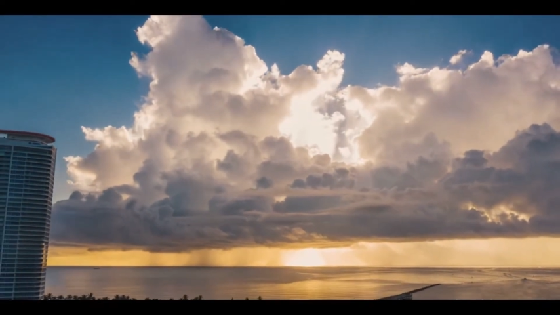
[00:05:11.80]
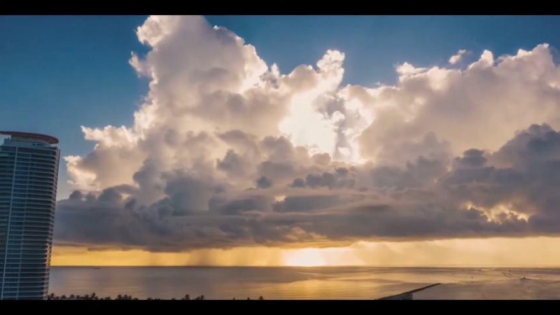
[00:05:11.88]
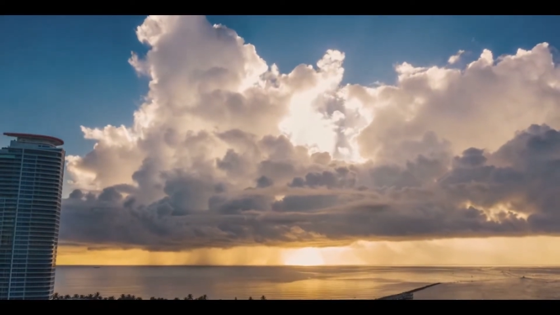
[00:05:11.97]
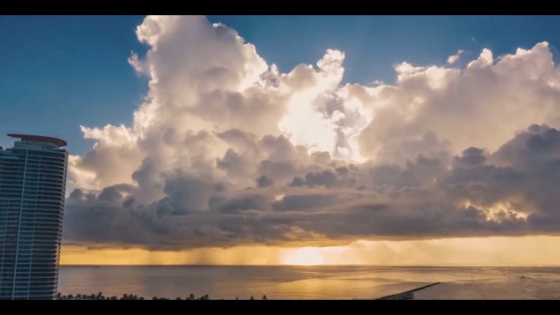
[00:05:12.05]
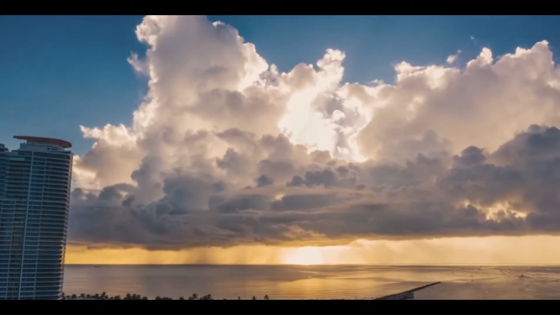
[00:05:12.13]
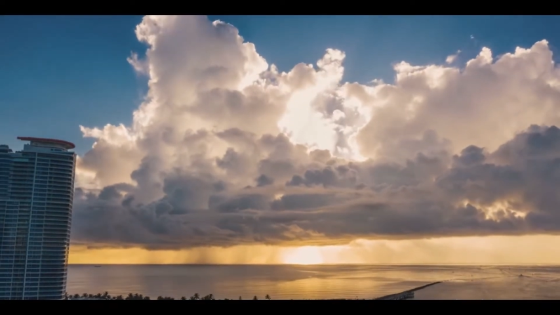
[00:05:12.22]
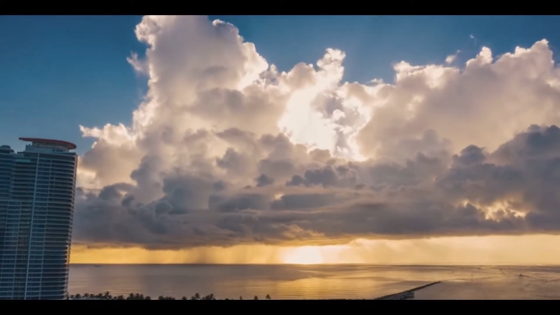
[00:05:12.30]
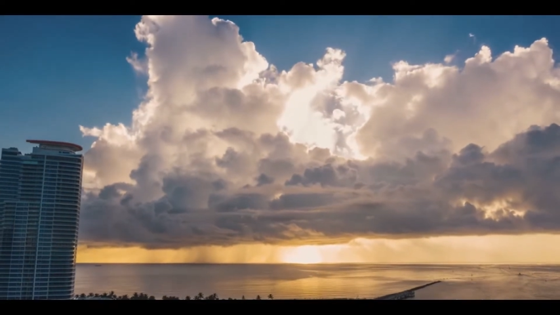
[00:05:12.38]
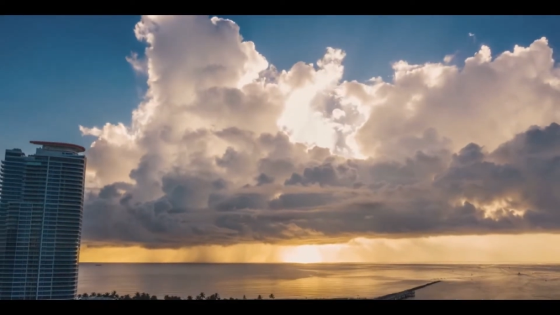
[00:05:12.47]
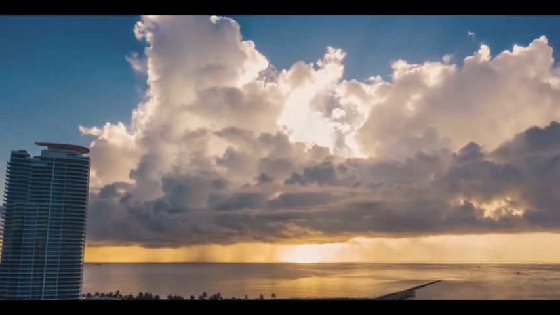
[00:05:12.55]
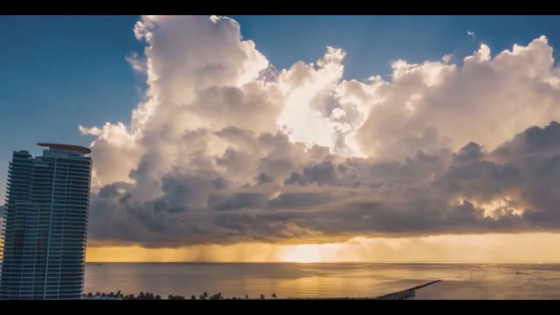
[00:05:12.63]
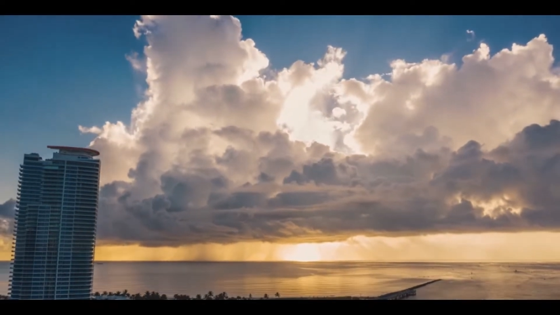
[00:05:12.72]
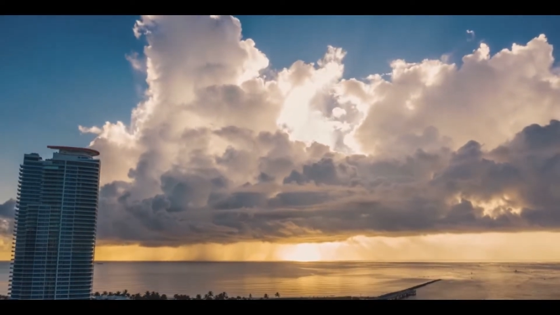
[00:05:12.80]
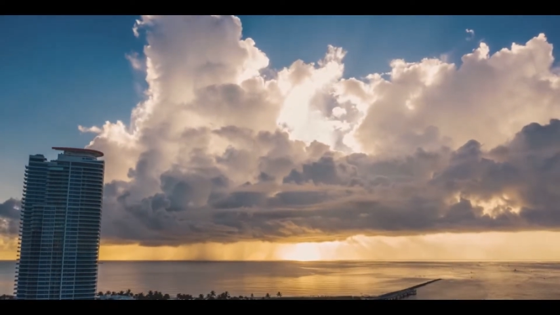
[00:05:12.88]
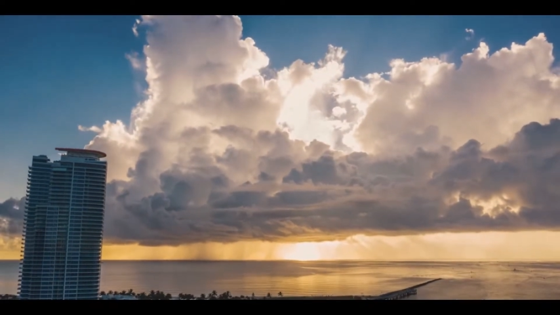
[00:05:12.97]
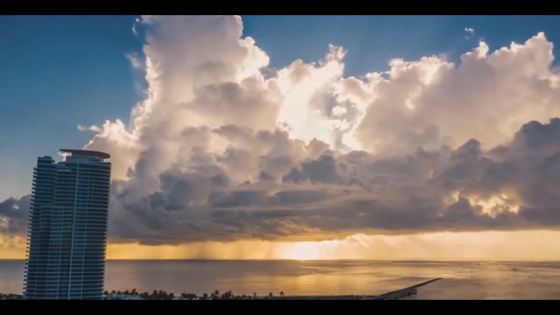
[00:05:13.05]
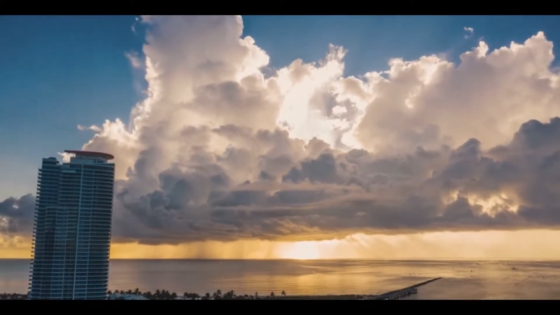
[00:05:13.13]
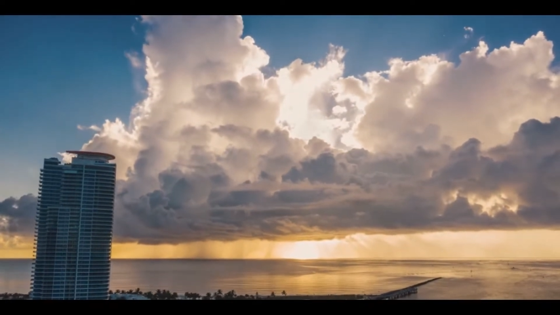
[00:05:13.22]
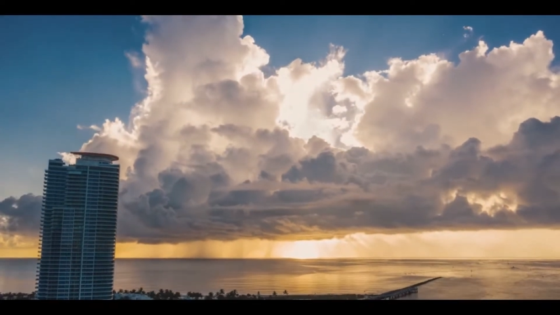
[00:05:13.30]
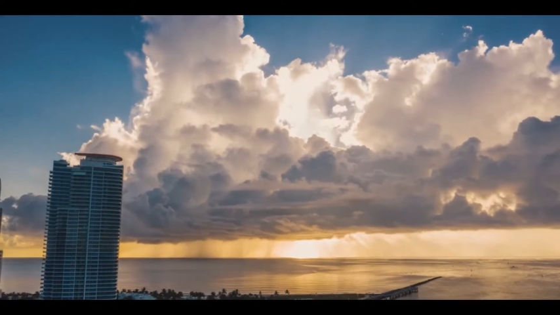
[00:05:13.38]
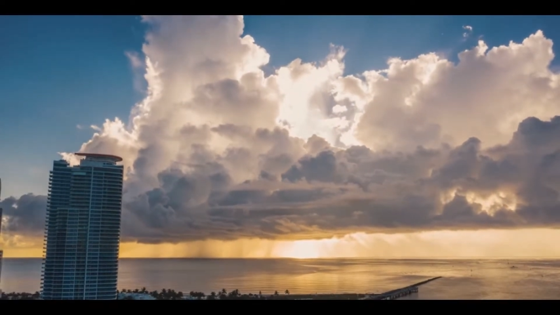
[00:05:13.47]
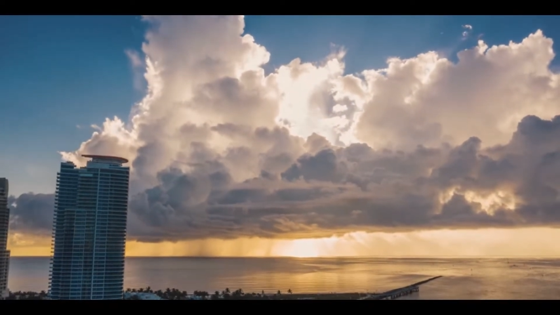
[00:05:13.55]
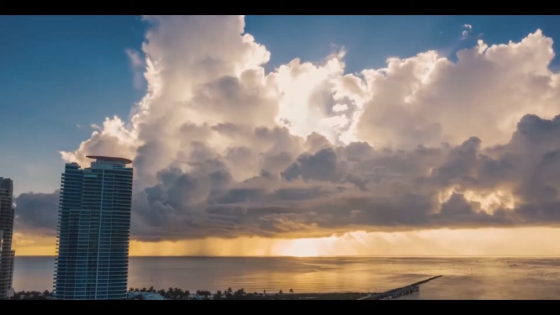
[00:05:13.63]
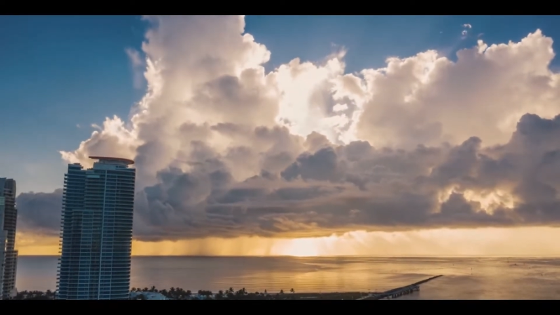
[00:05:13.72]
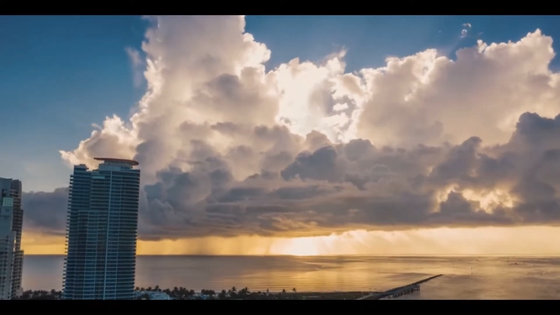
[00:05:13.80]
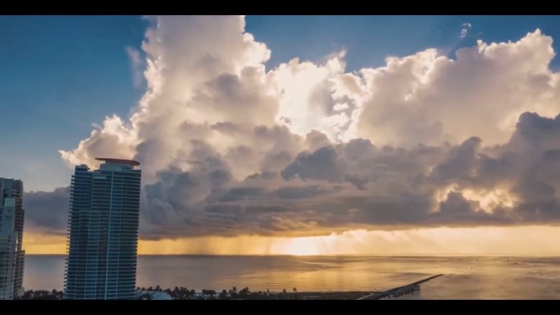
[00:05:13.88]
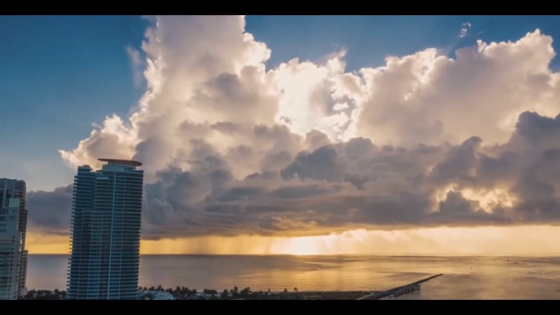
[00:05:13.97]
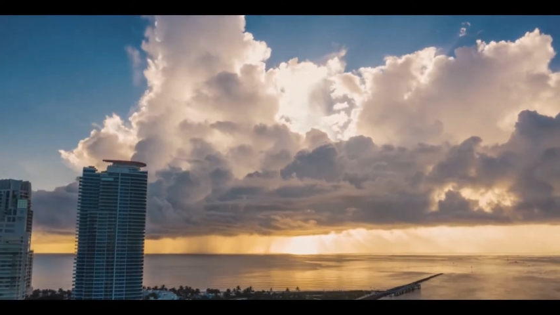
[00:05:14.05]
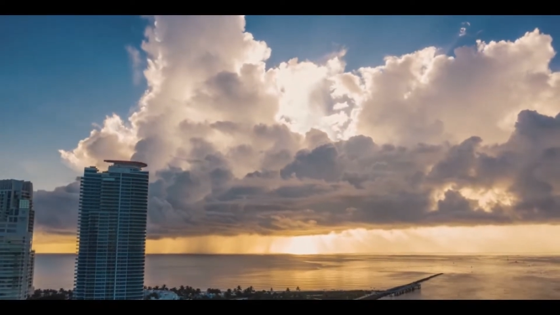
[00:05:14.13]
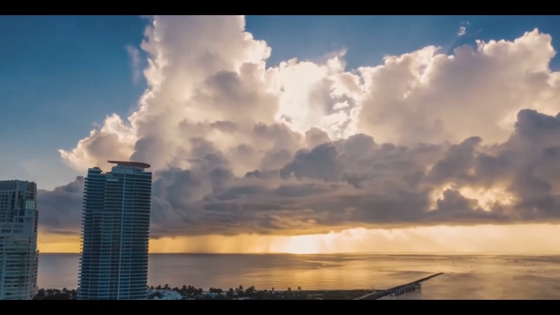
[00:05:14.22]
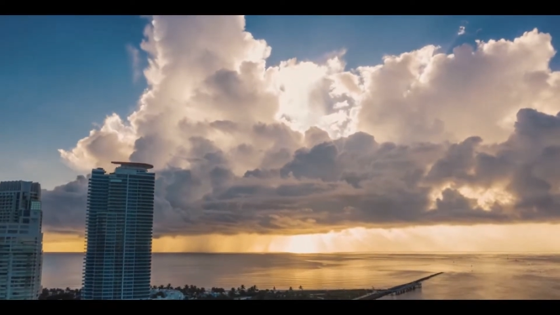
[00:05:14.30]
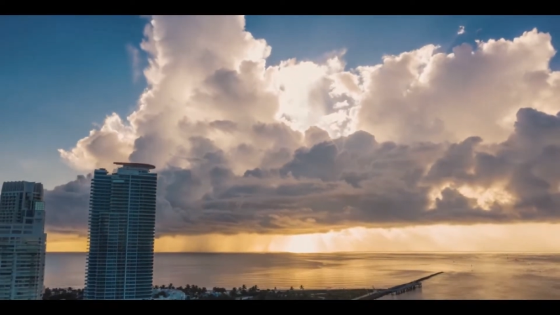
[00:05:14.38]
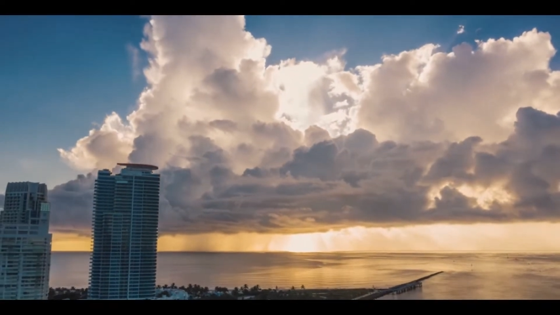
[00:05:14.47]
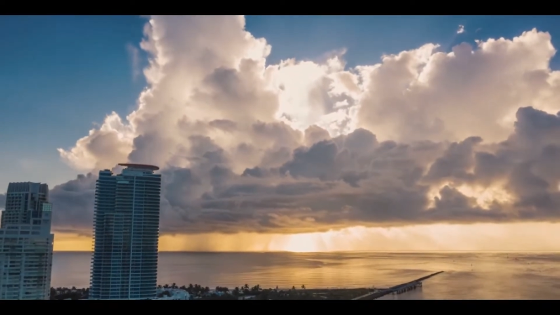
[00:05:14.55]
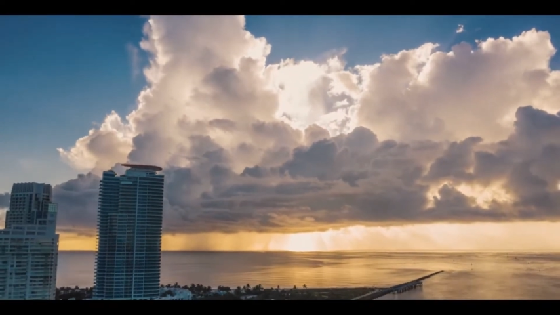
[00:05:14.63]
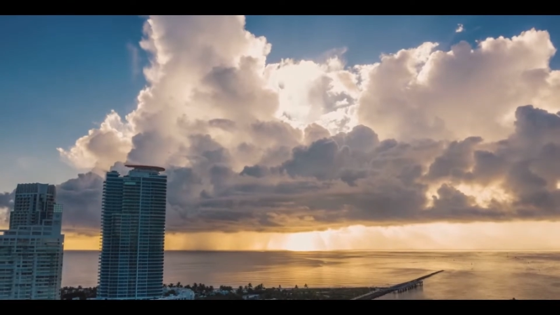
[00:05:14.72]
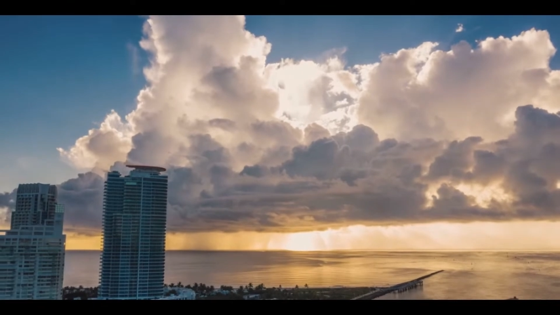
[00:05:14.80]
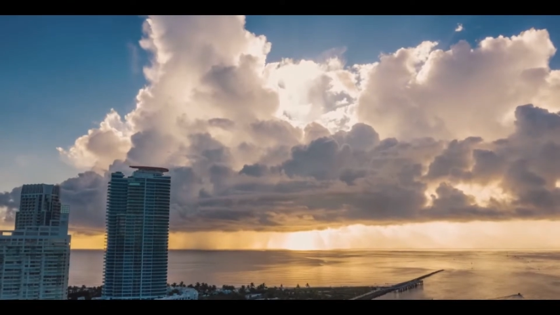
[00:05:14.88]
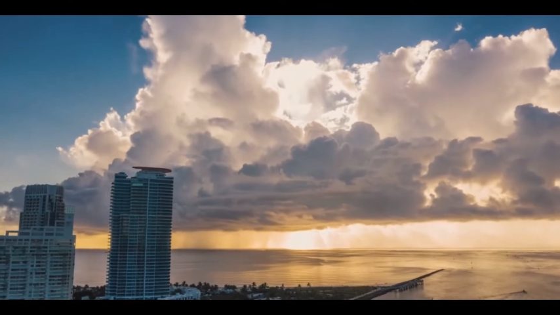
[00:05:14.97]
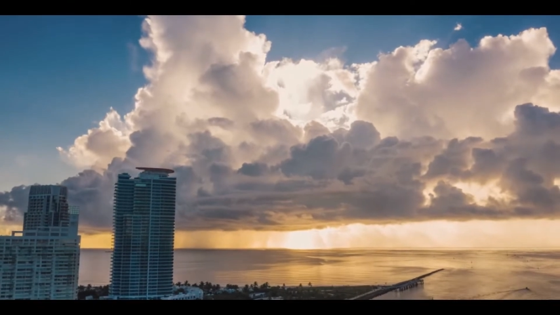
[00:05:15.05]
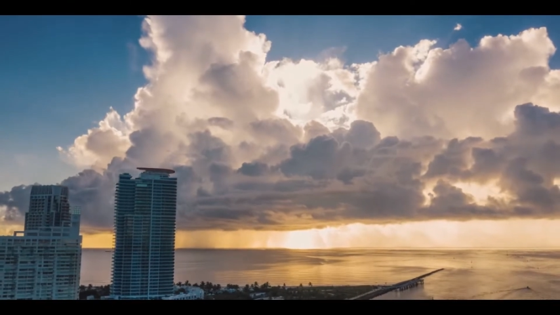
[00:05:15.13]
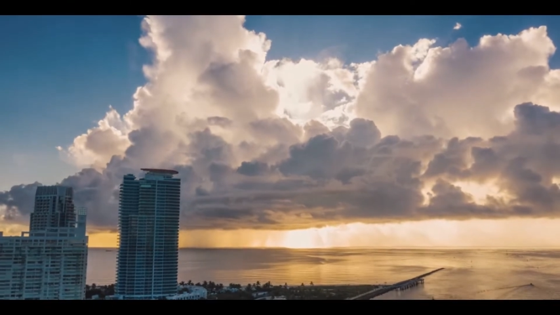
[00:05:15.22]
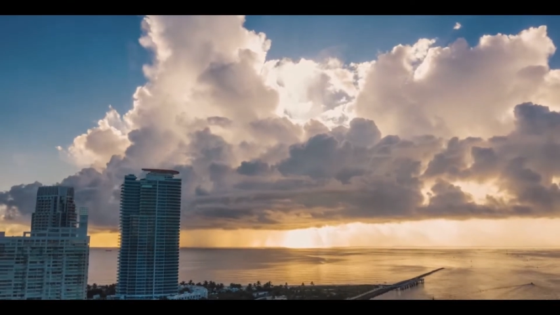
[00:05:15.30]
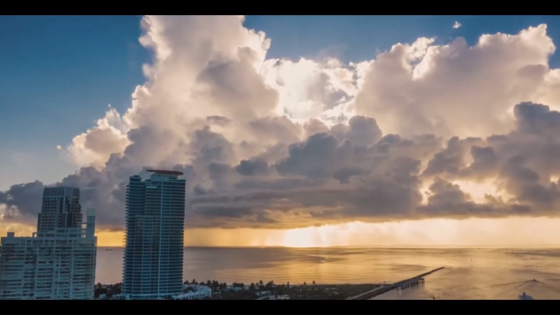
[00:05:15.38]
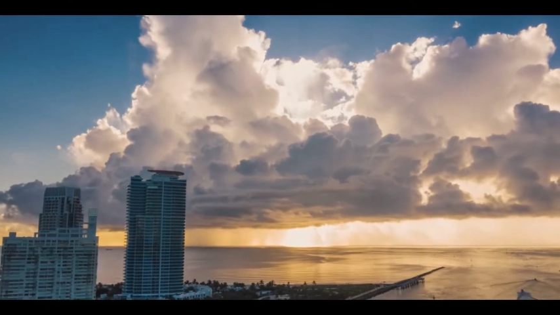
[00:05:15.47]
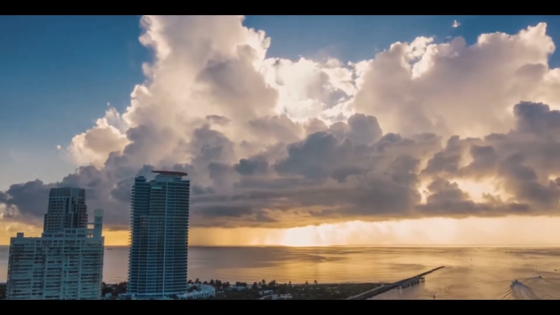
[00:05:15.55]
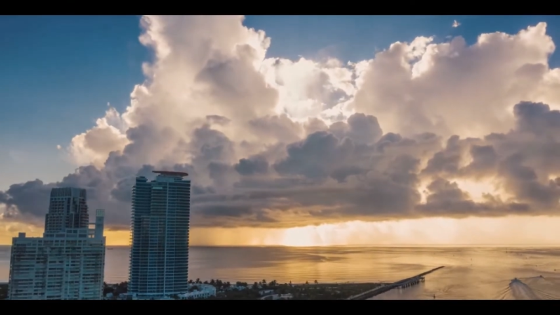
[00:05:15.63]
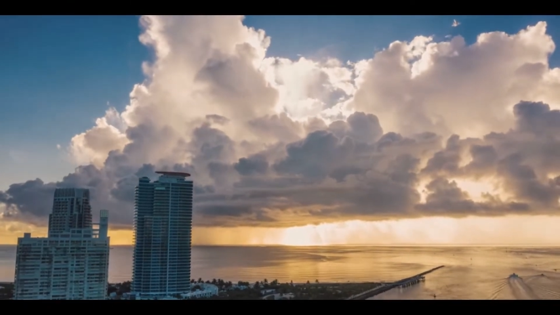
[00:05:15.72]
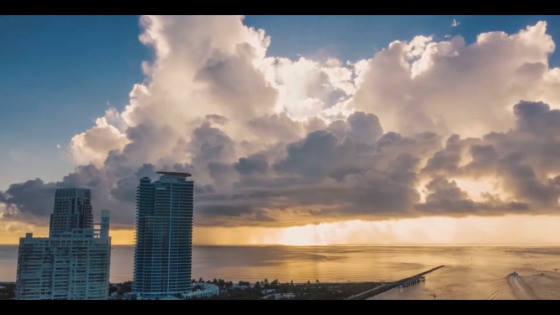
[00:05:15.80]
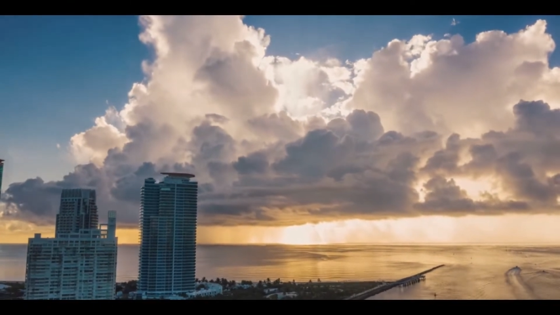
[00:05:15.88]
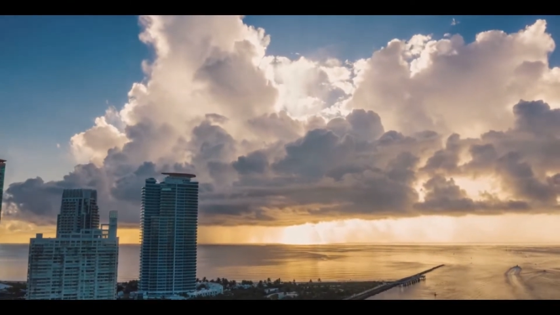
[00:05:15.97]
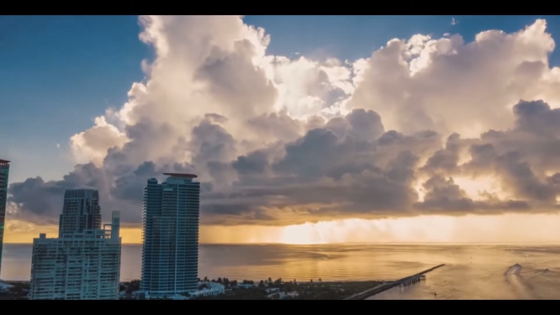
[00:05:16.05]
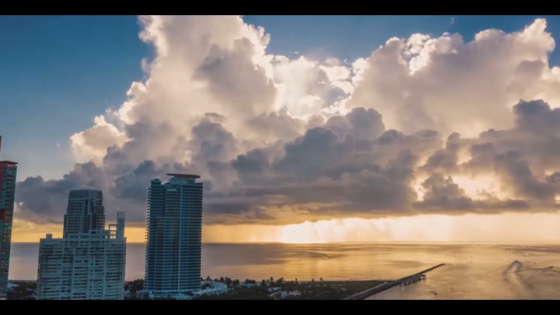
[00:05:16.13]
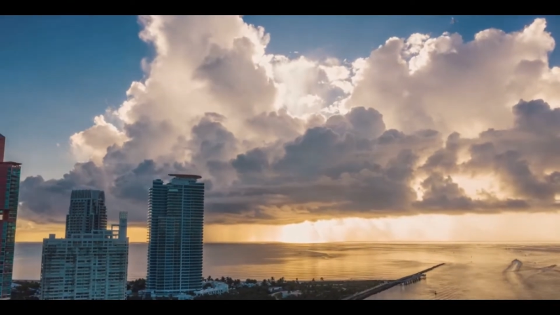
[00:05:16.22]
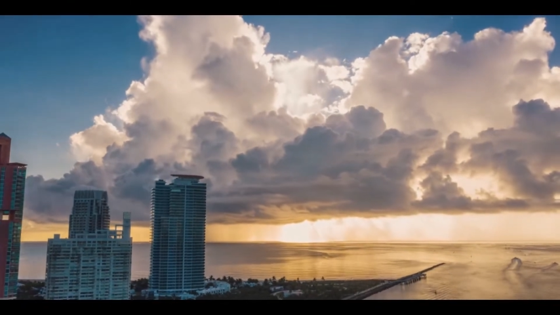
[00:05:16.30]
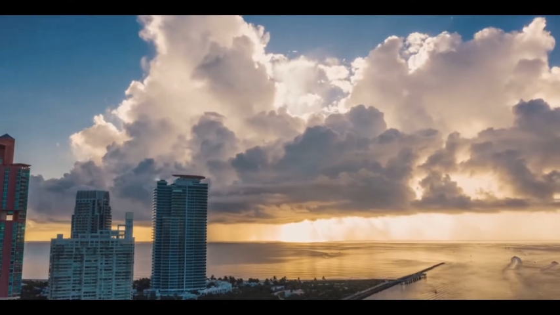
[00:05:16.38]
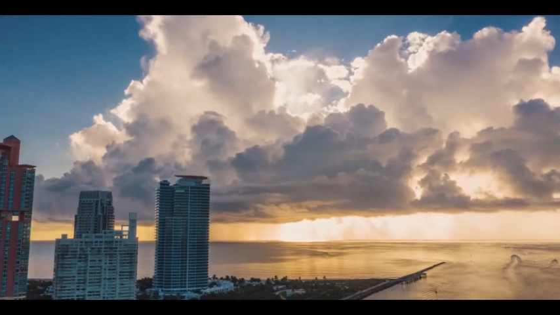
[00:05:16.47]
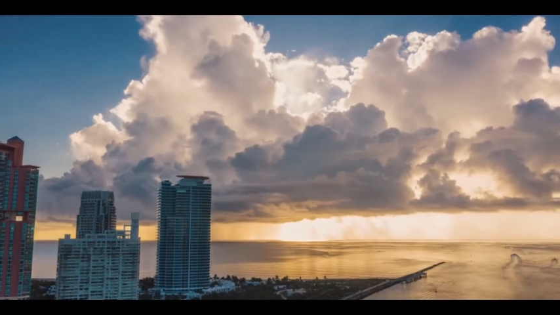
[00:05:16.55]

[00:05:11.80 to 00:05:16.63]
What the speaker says: (no speaker visible)